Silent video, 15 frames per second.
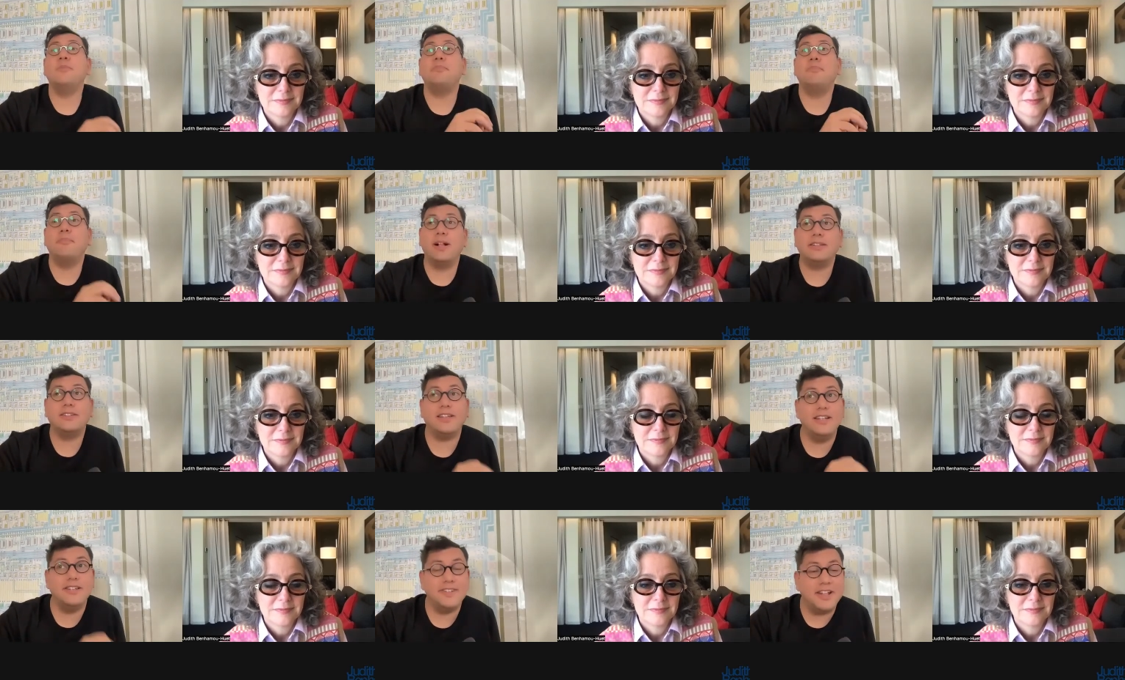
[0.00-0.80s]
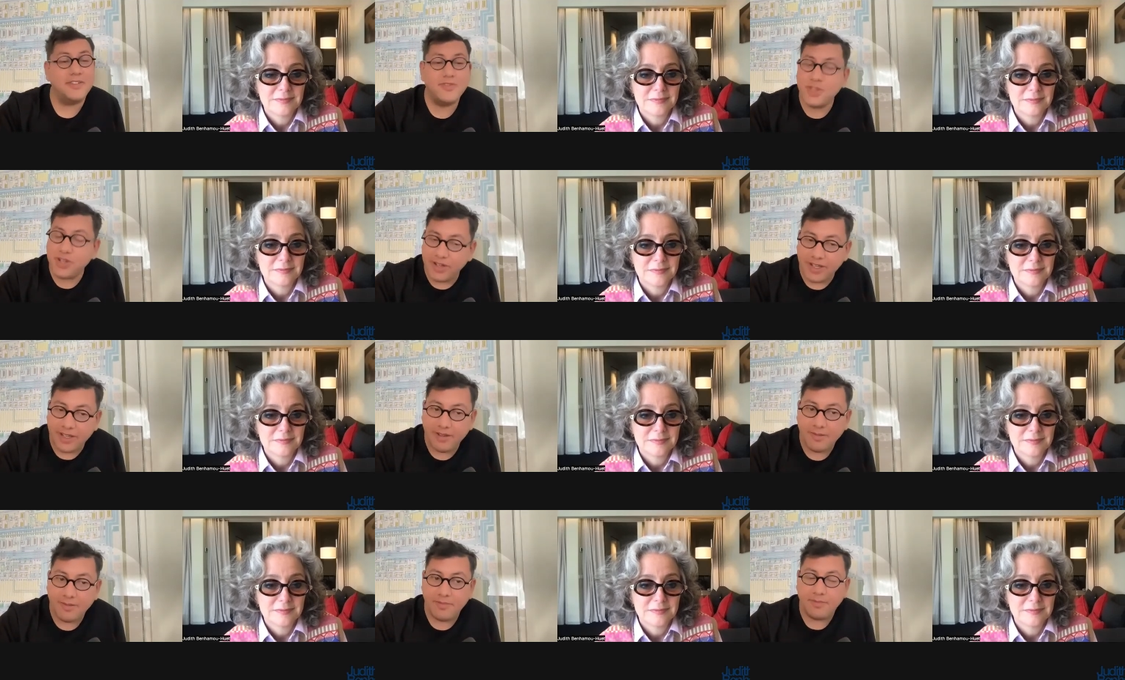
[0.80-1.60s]
Speaker 1: multi-sensory
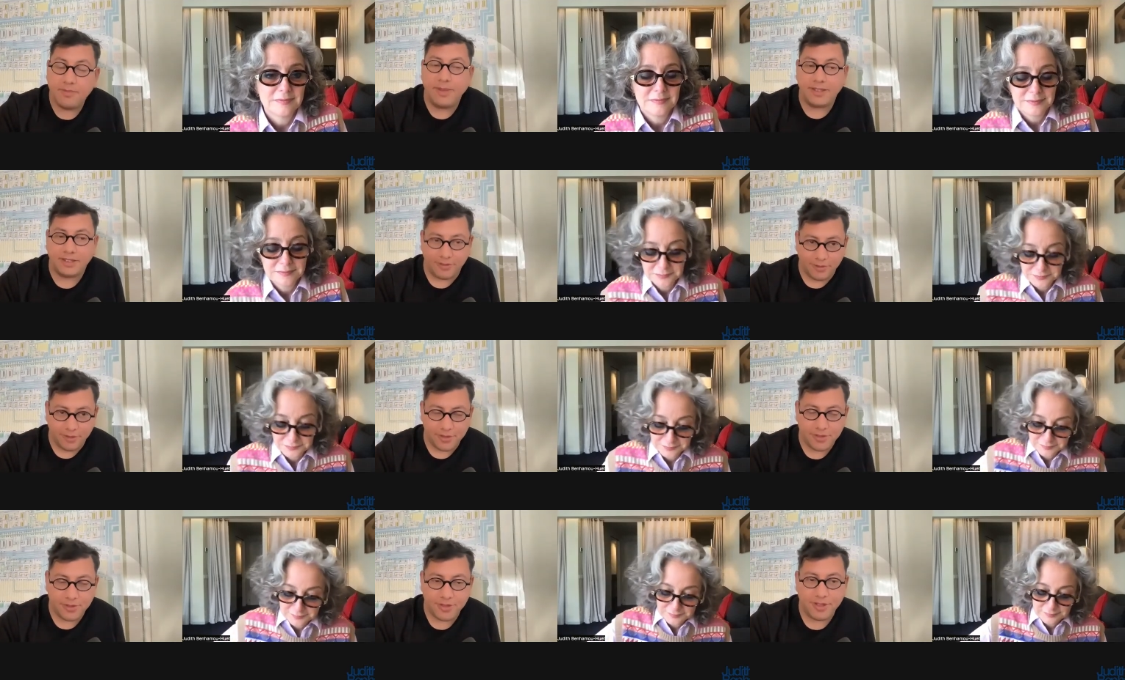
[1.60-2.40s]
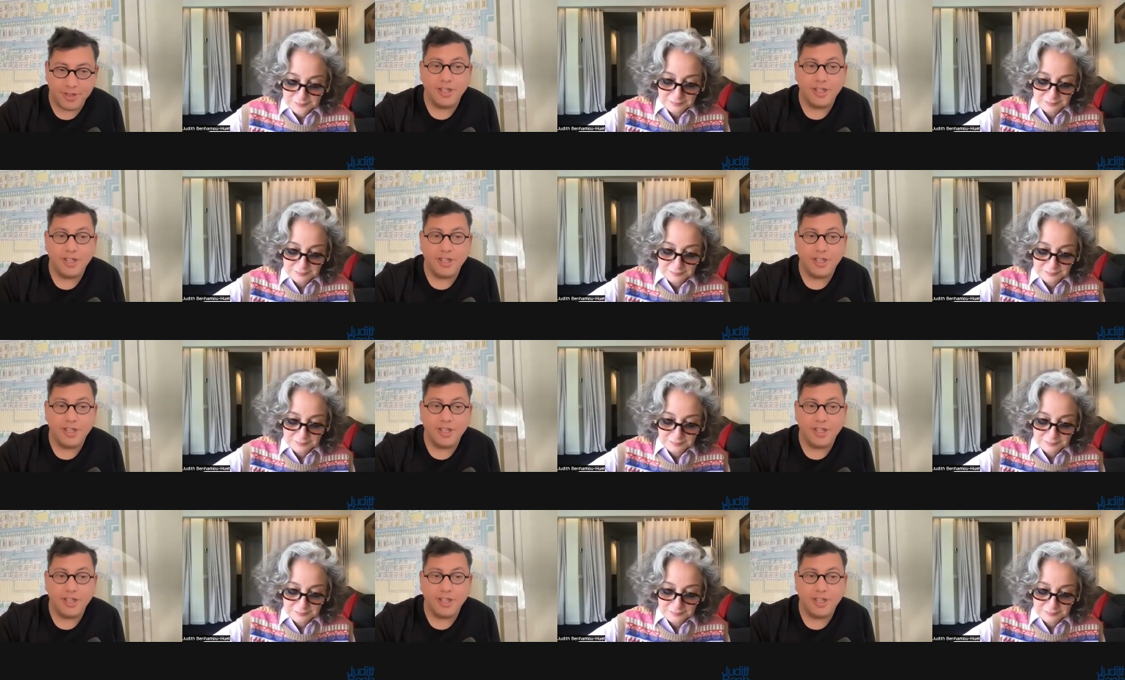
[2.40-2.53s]
metaverse